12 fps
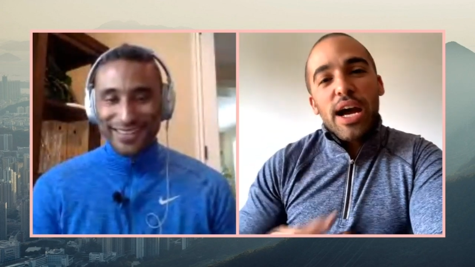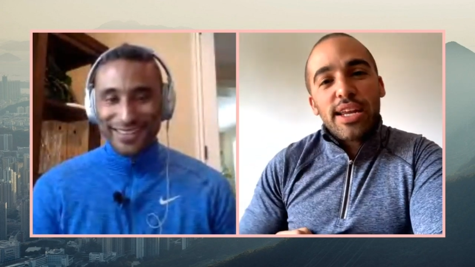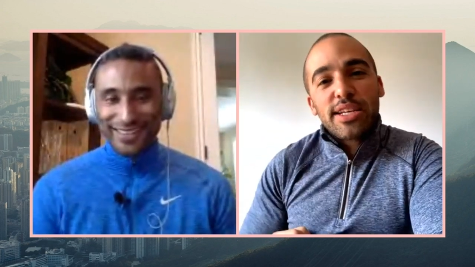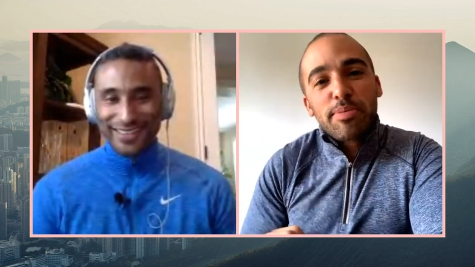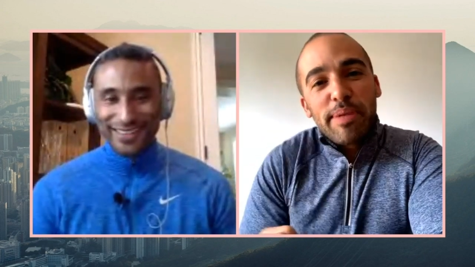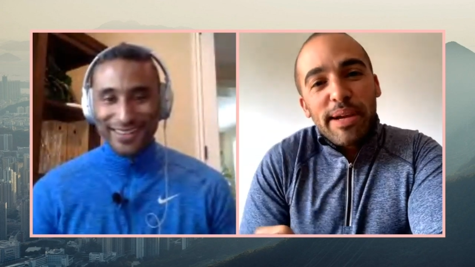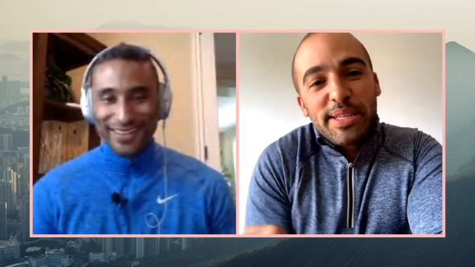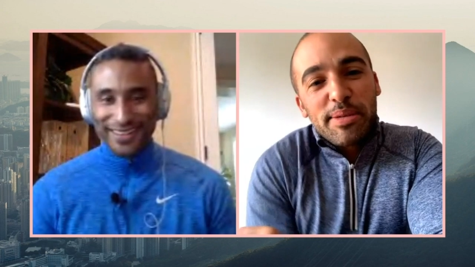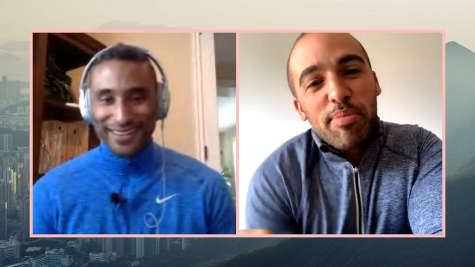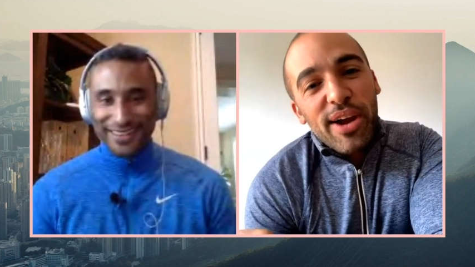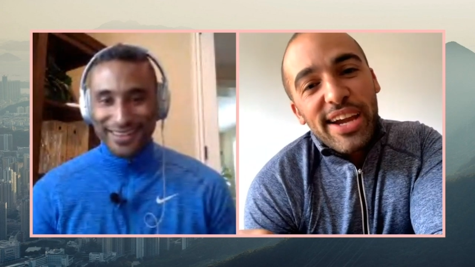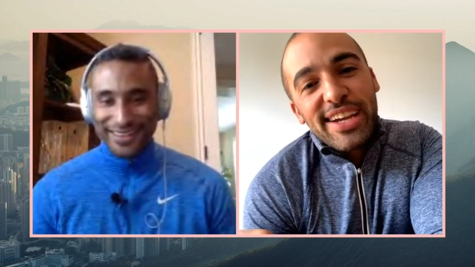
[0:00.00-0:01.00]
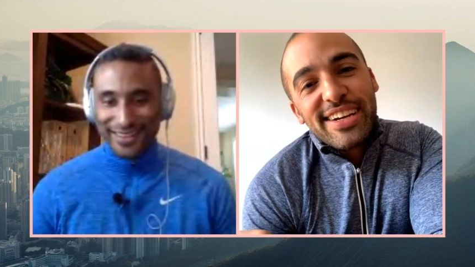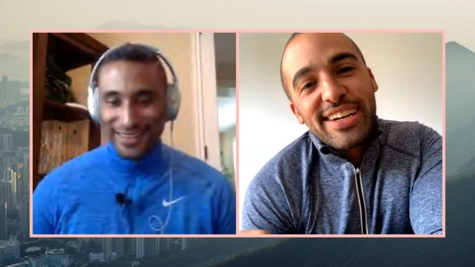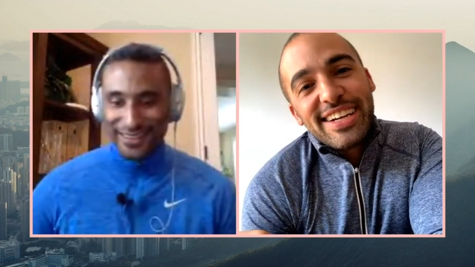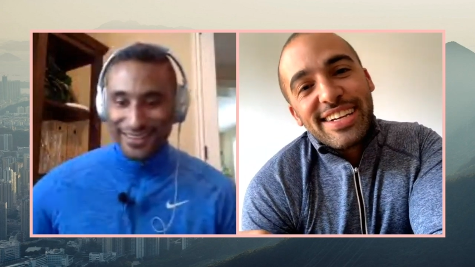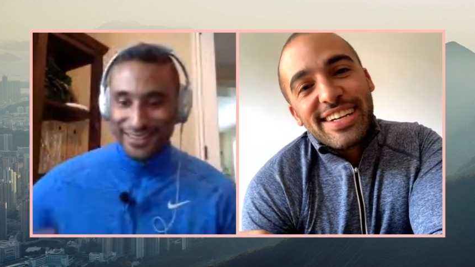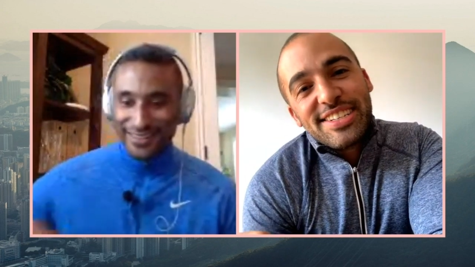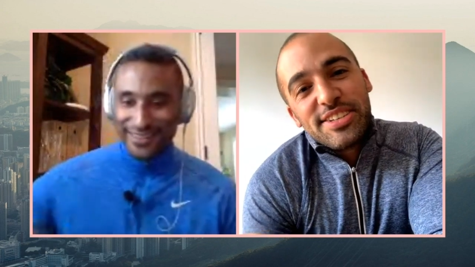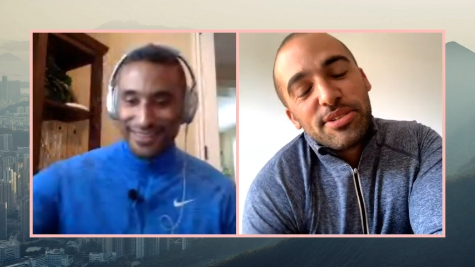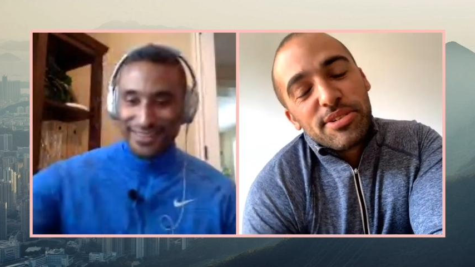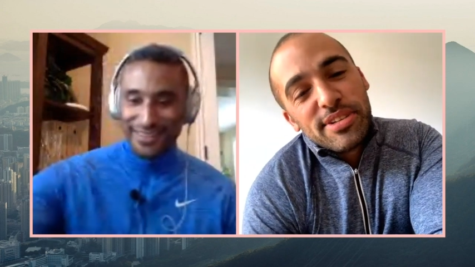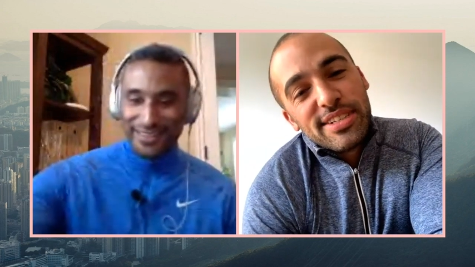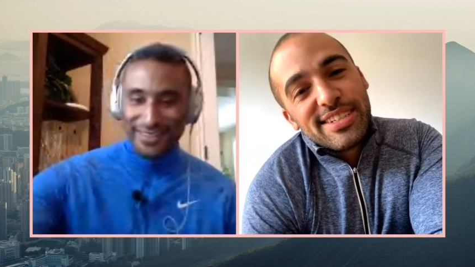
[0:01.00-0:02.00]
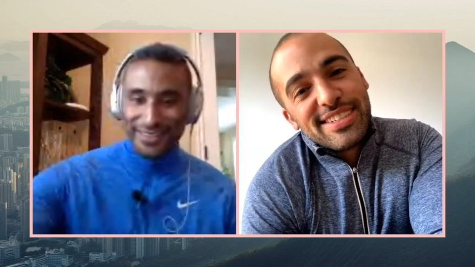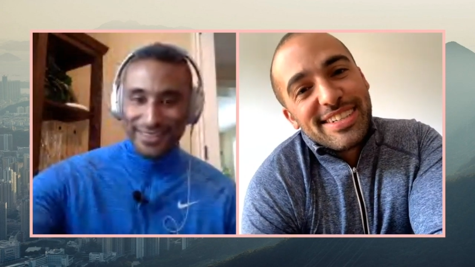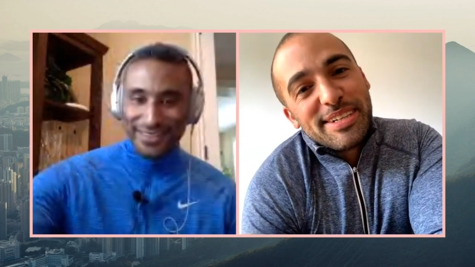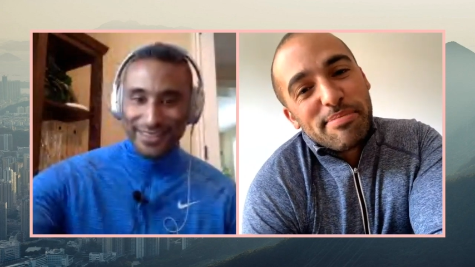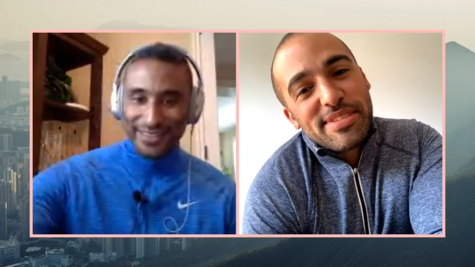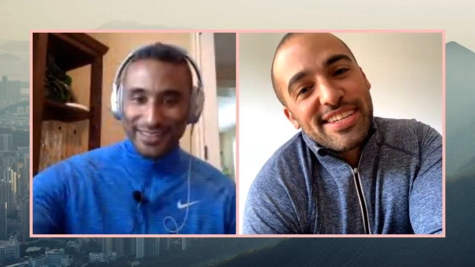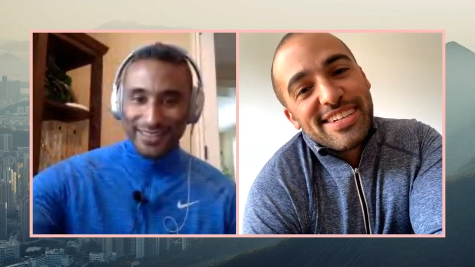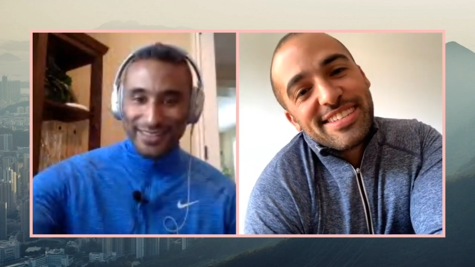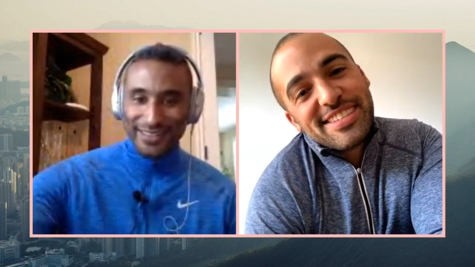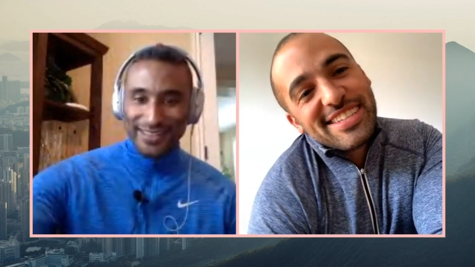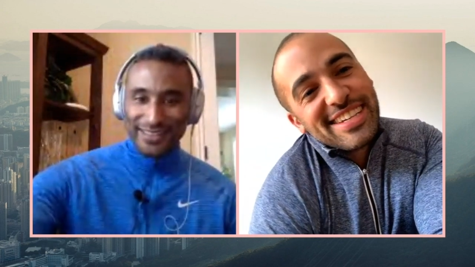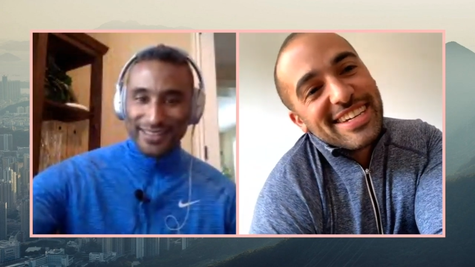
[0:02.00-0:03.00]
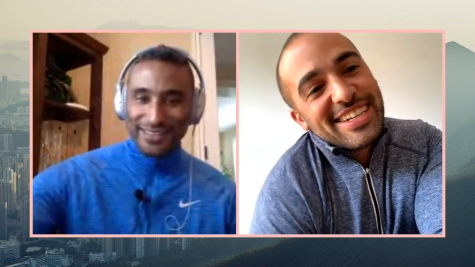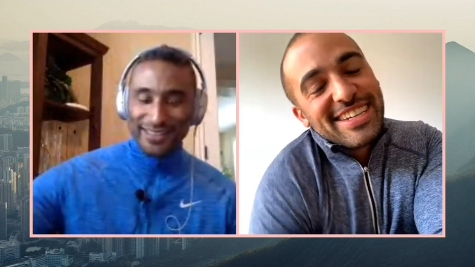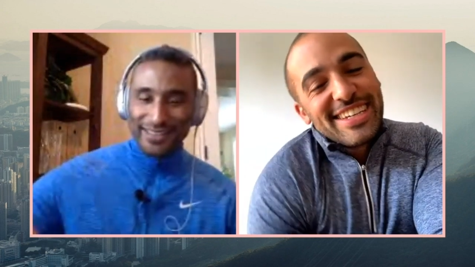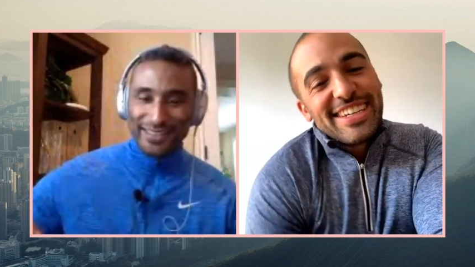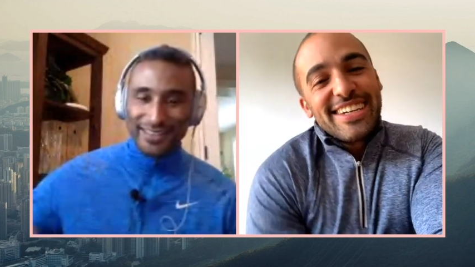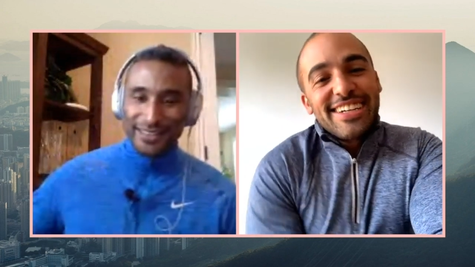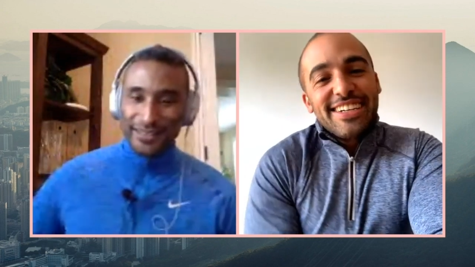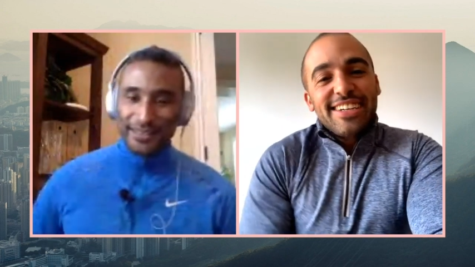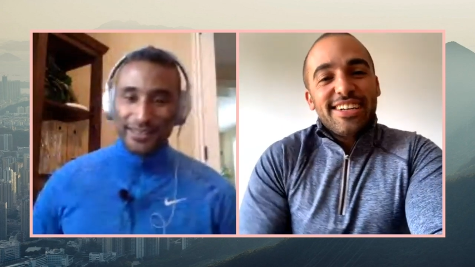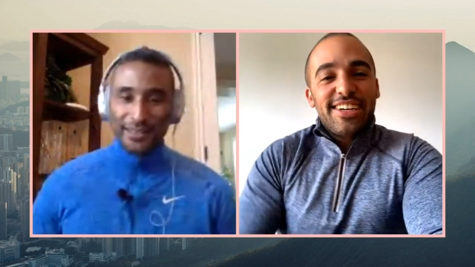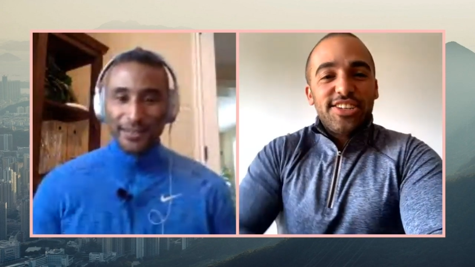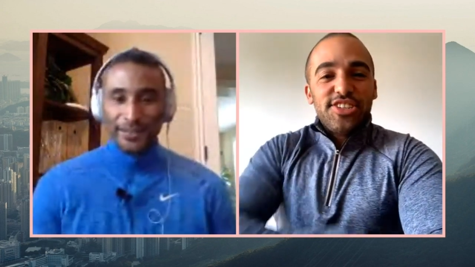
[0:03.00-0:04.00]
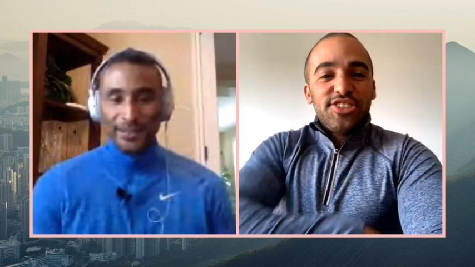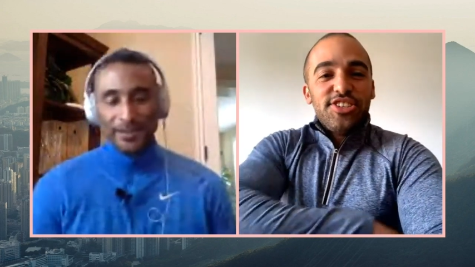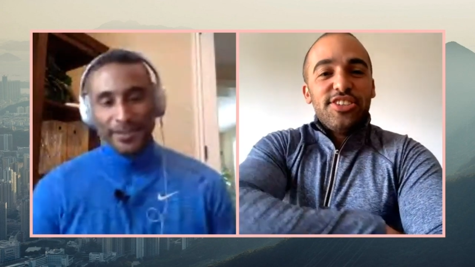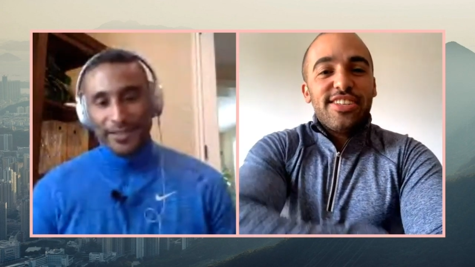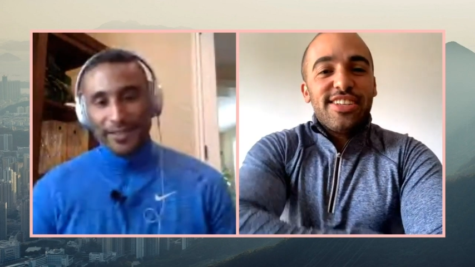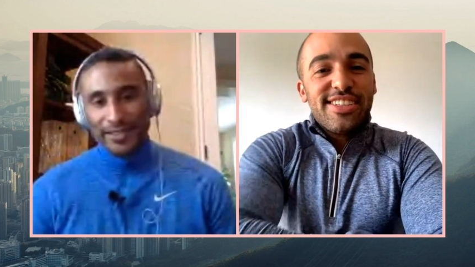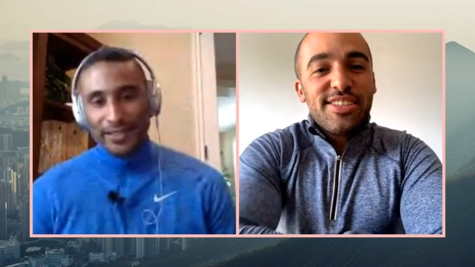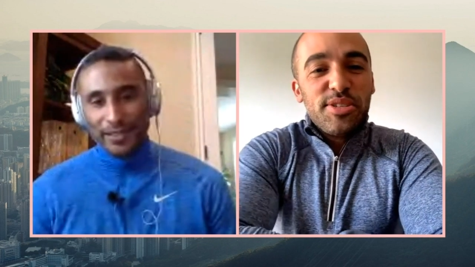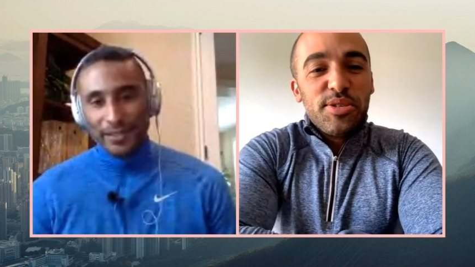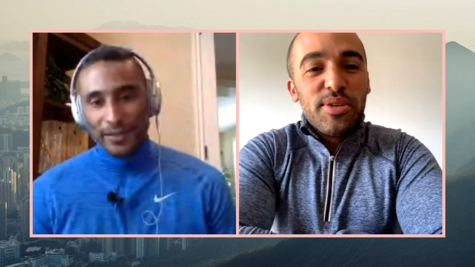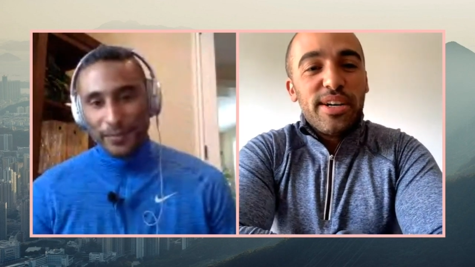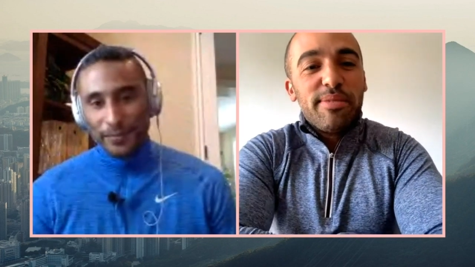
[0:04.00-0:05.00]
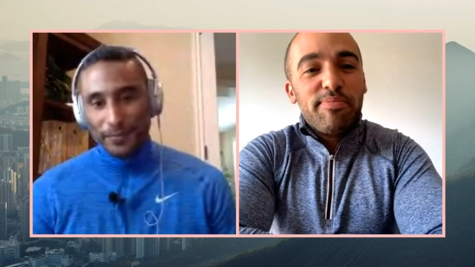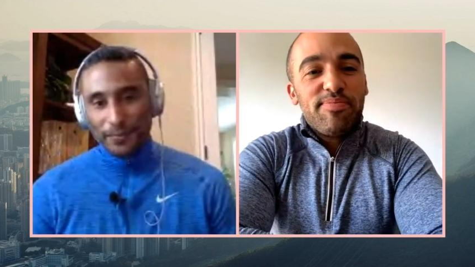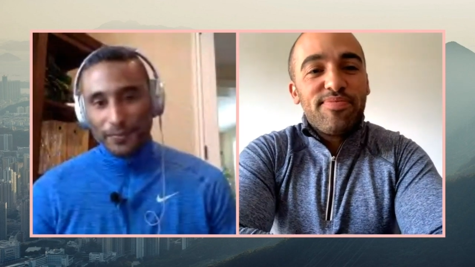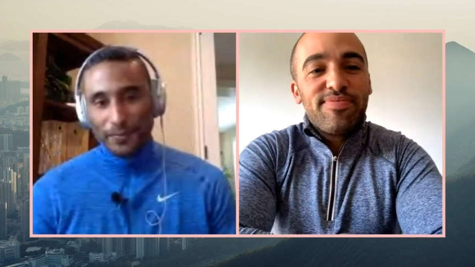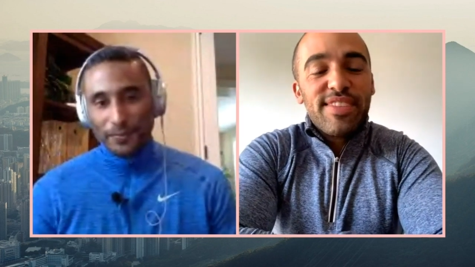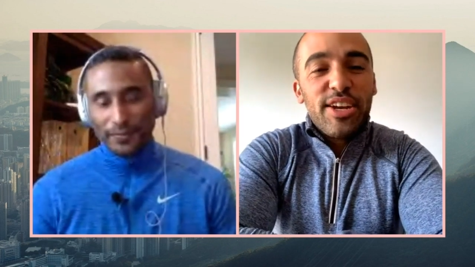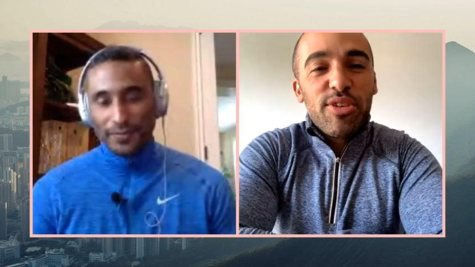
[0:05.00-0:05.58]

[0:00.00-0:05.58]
Speaker 1: unexpected break, I guess you call it. Um, so it's. Uh, kind of just using it to um, you